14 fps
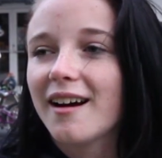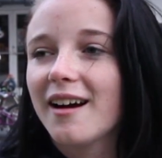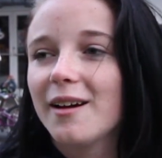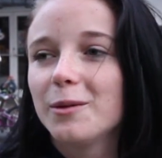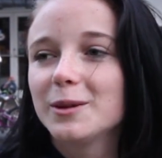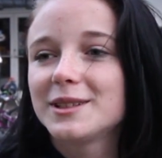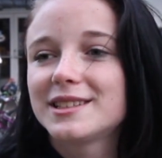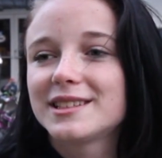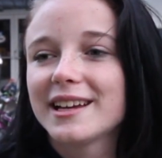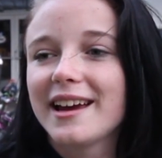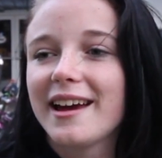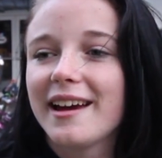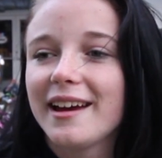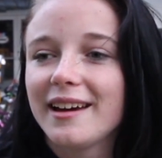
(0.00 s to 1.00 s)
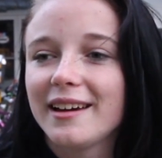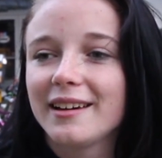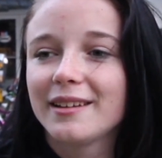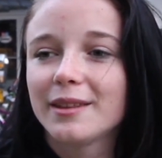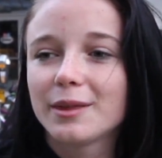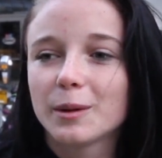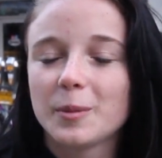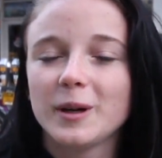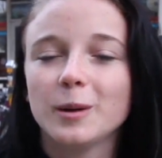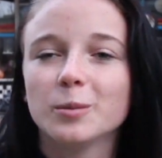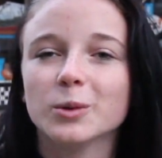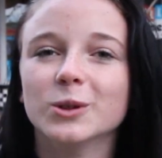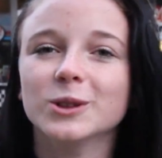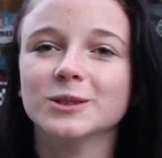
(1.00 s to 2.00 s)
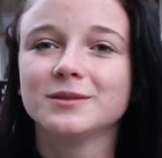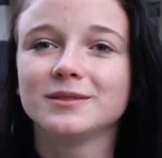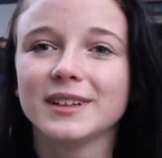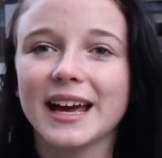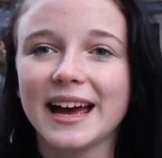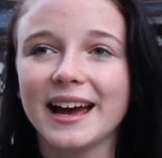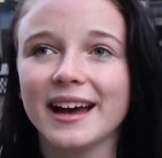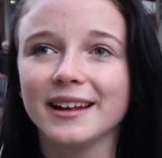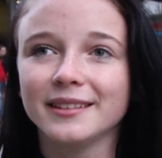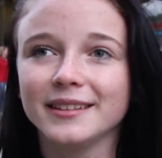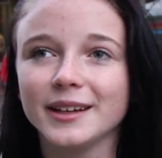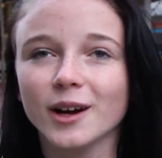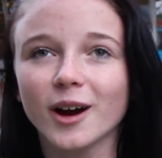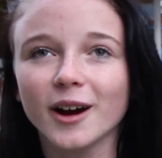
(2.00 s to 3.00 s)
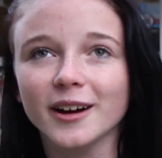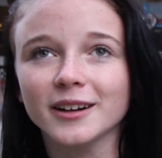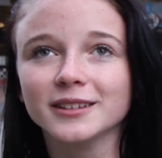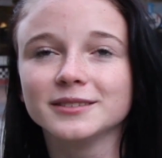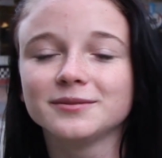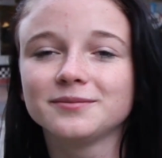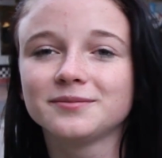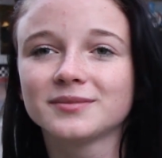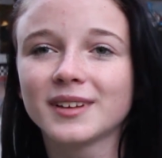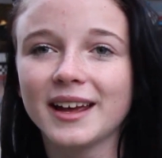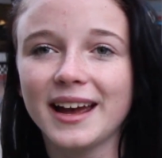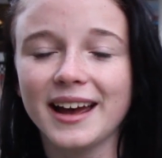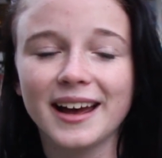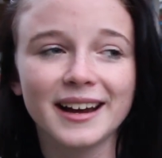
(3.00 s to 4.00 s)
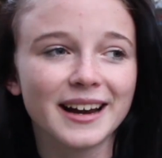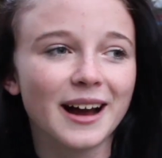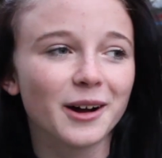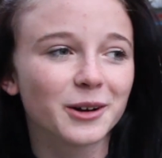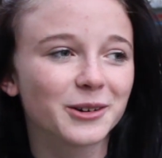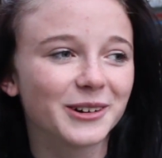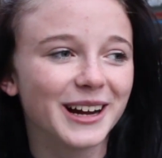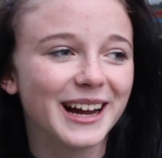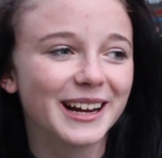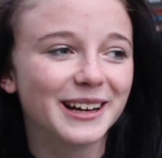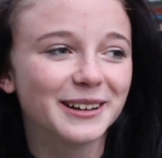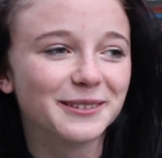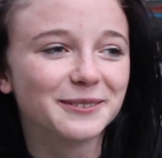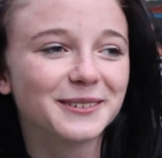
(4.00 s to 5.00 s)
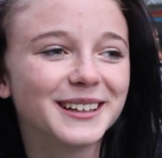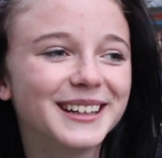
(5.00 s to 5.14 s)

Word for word: I would say the people and the art and how creative